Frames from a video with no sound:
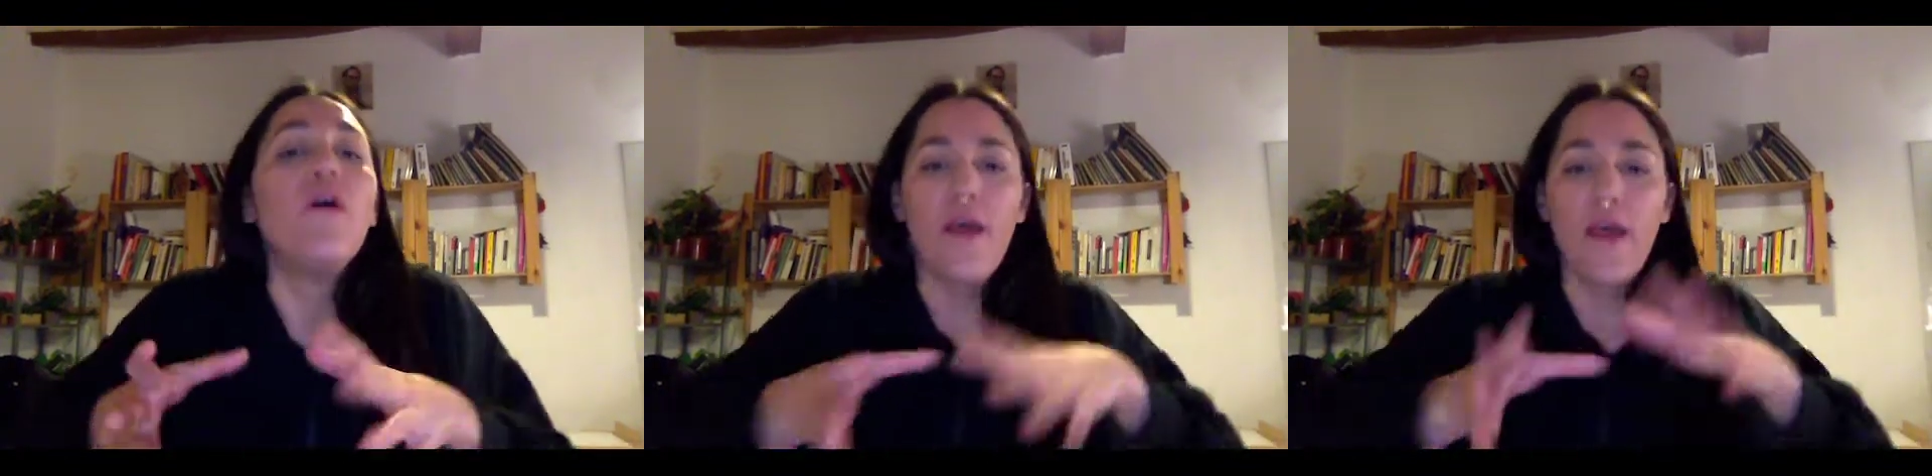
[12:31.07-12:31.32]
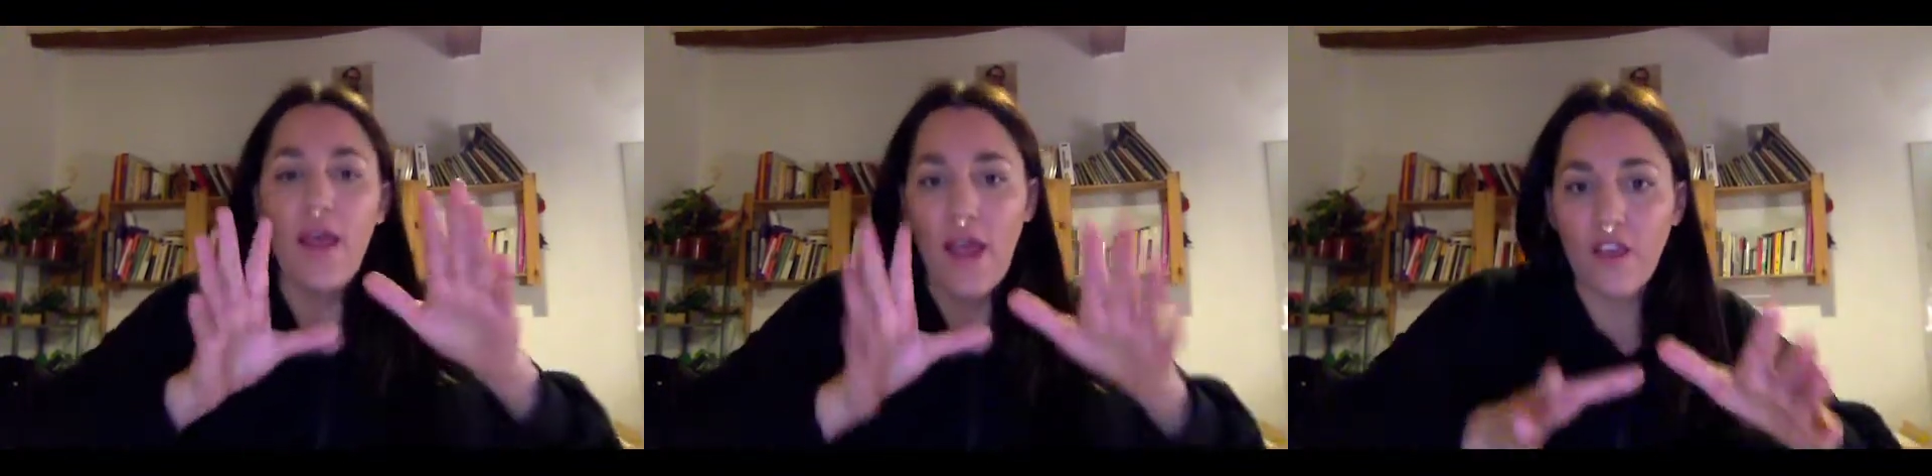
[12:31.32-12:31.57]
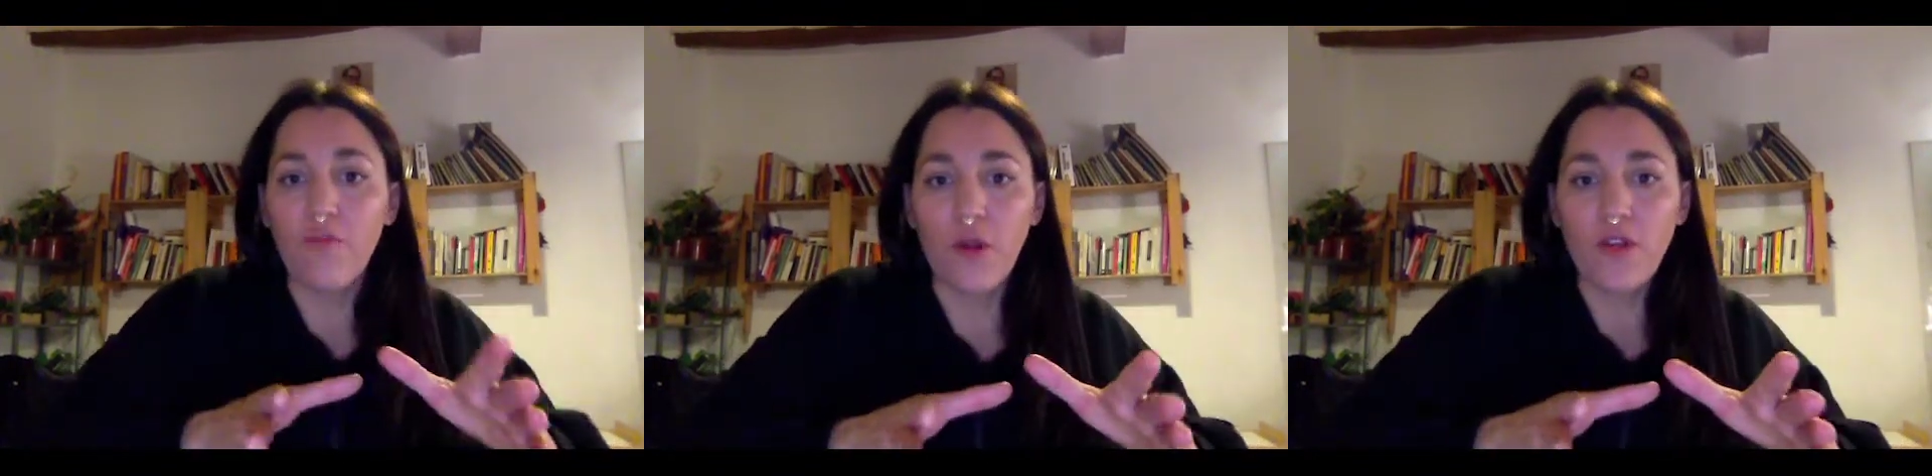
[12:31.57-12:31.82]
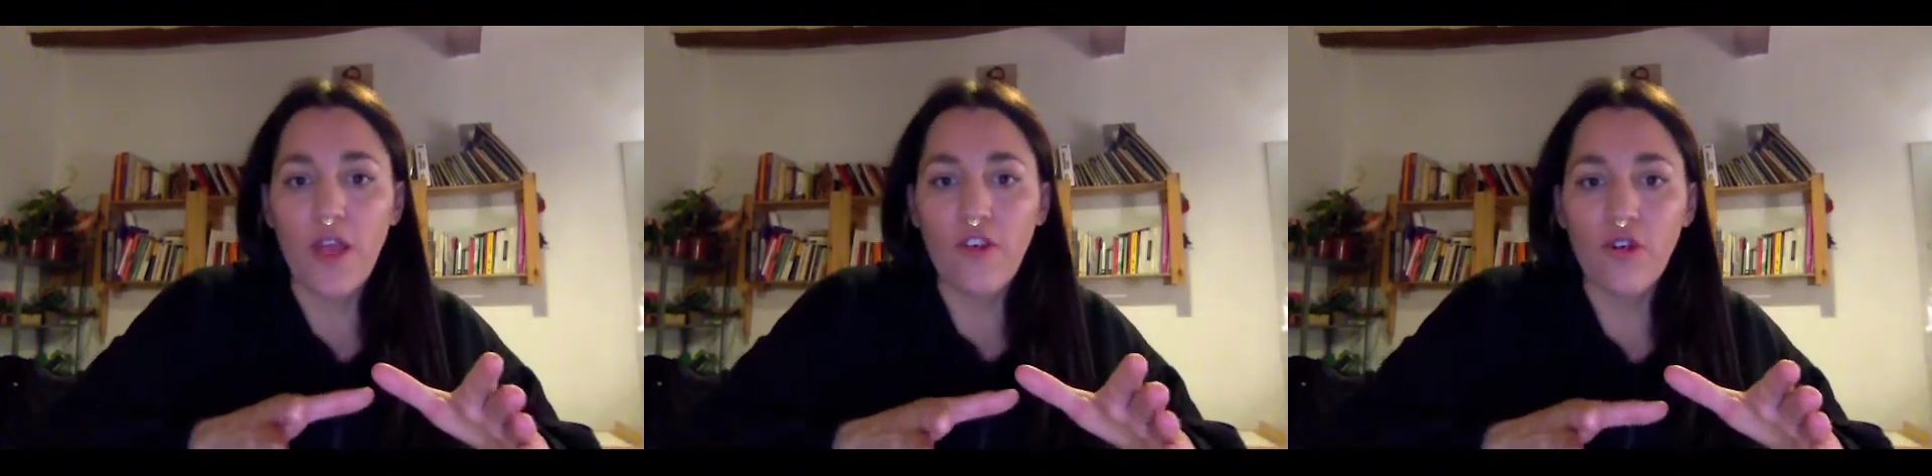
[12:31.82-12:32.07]

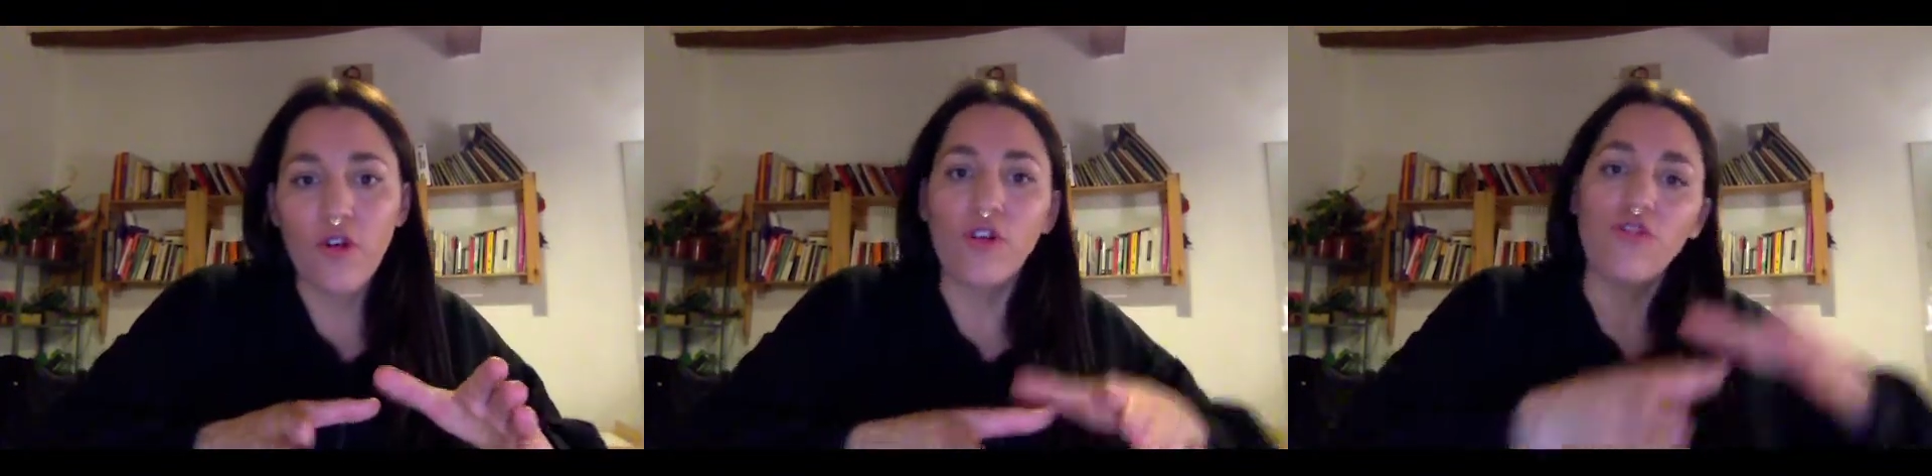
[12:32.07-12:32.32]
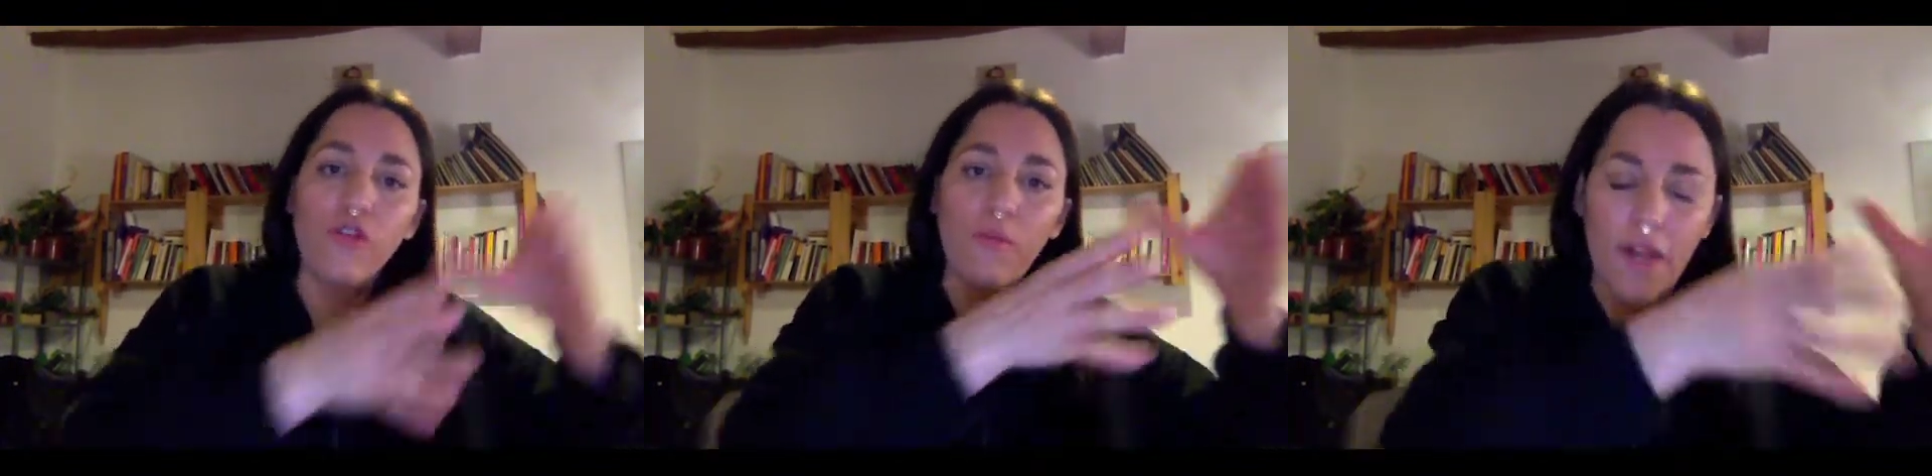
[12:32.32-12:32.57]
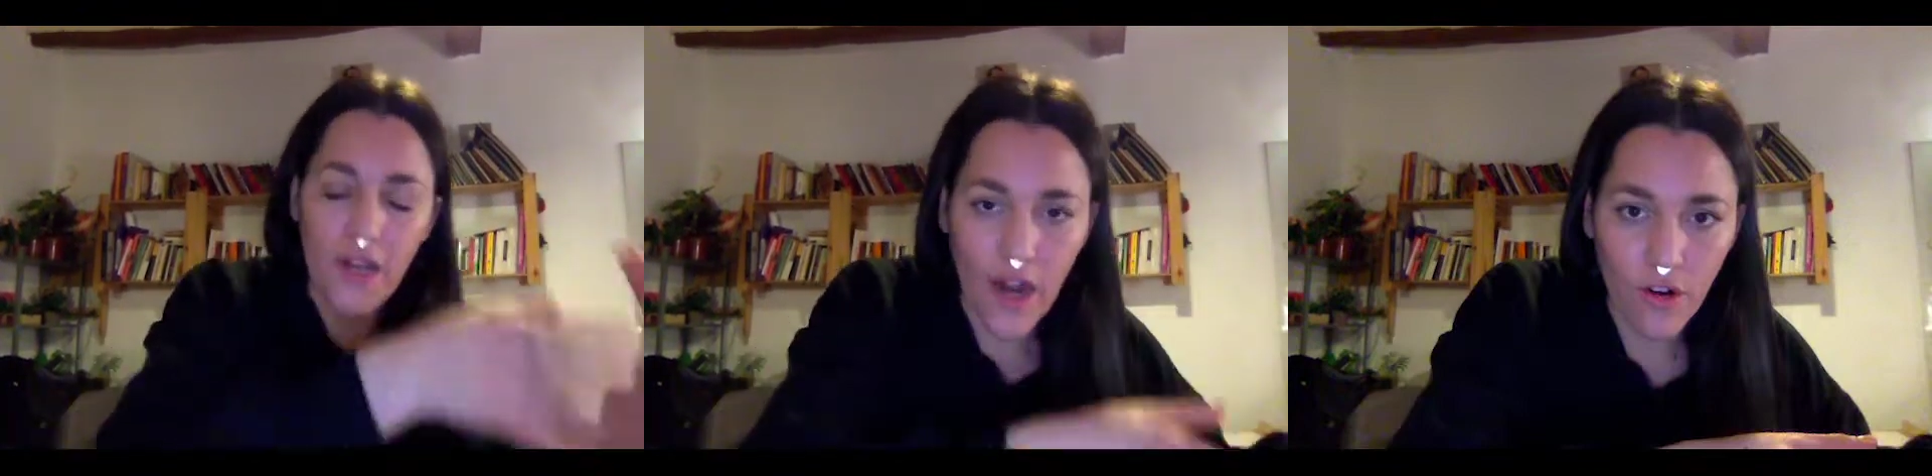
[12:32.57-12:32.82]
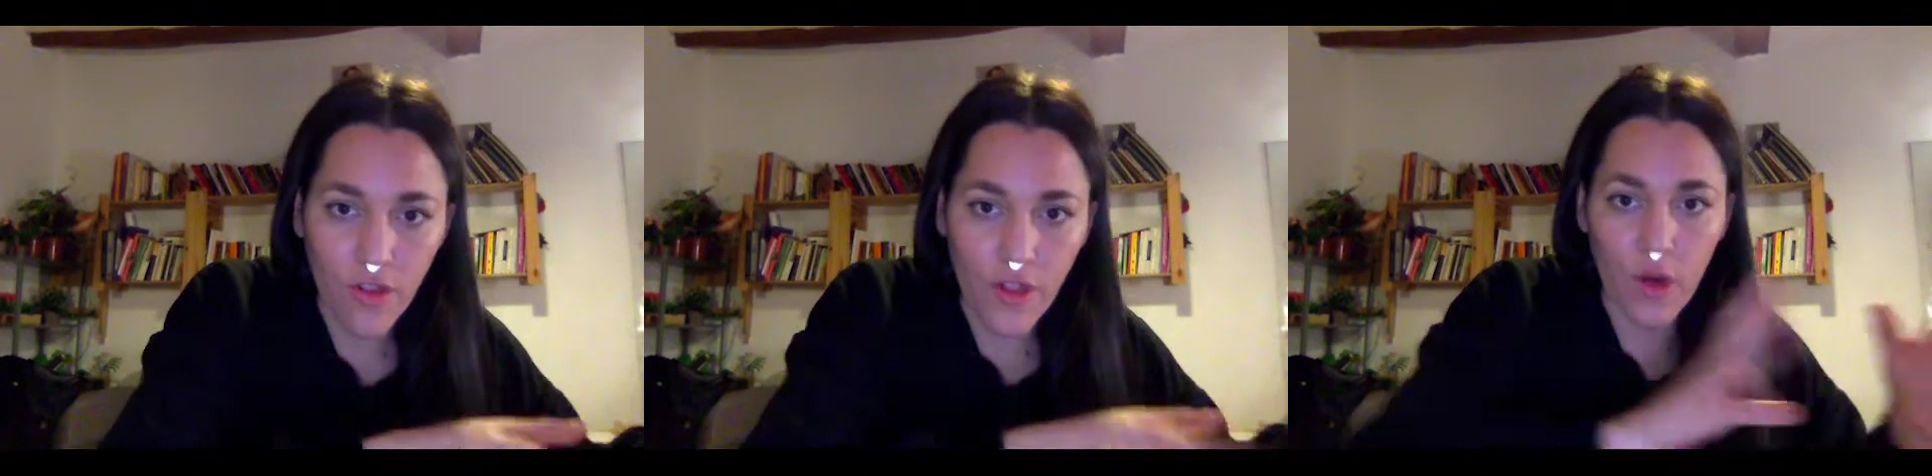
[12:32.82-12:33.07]
Exploitation also, but in
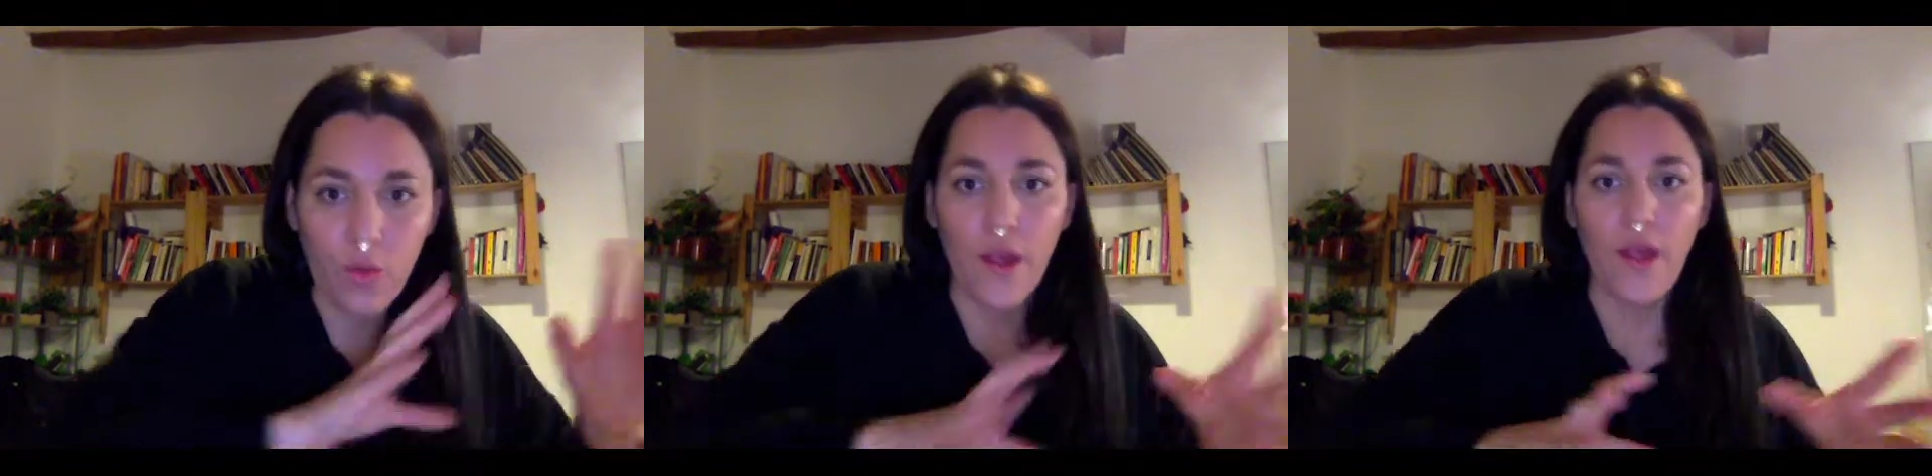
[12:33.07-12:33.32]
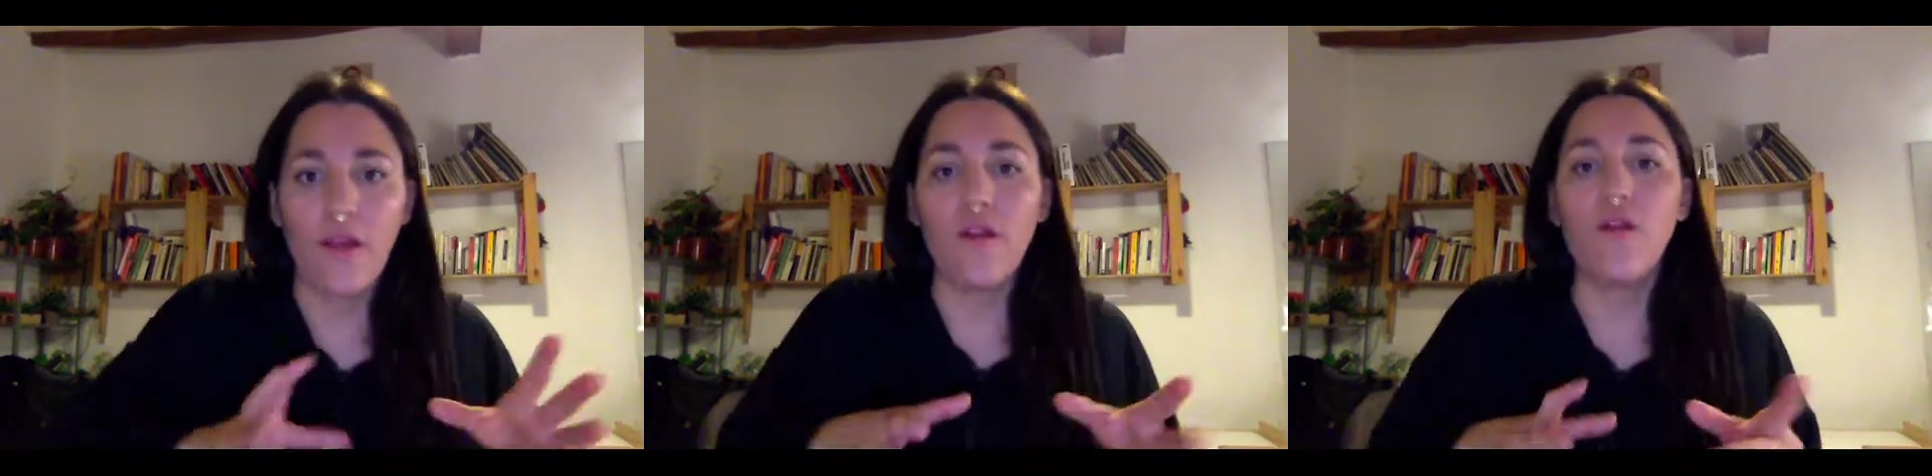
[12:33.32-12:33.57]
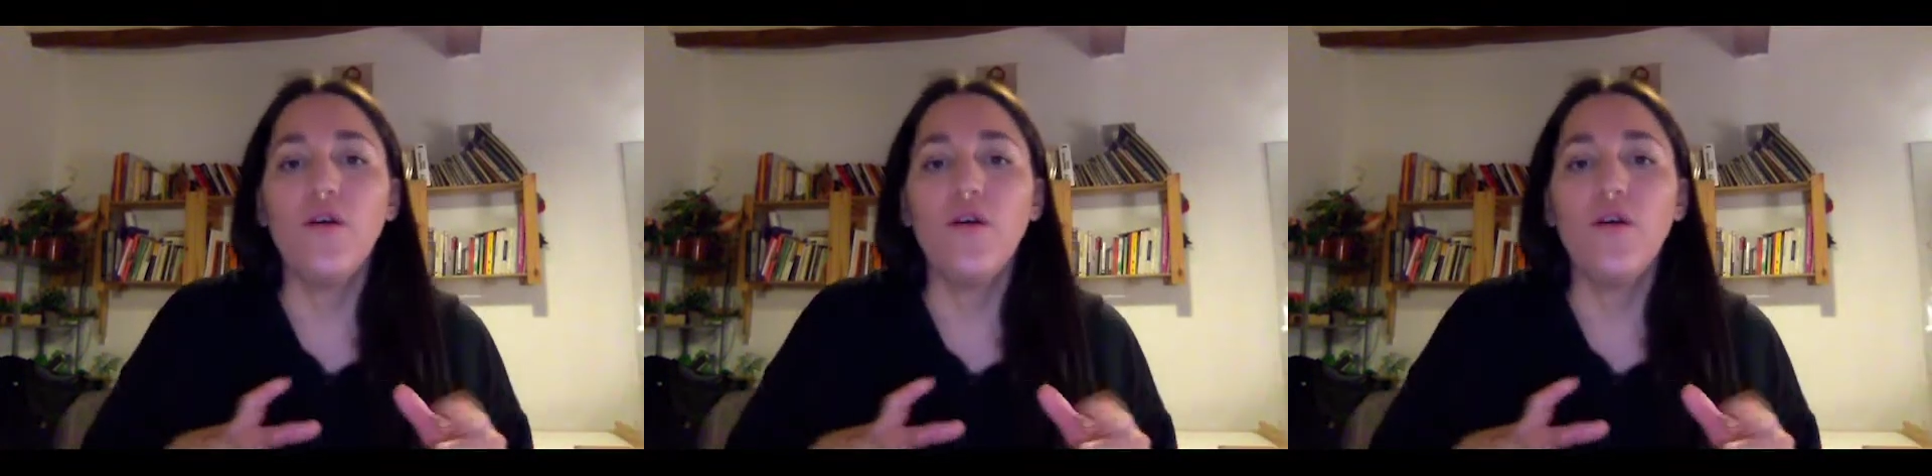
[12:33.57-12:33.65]
another way, no?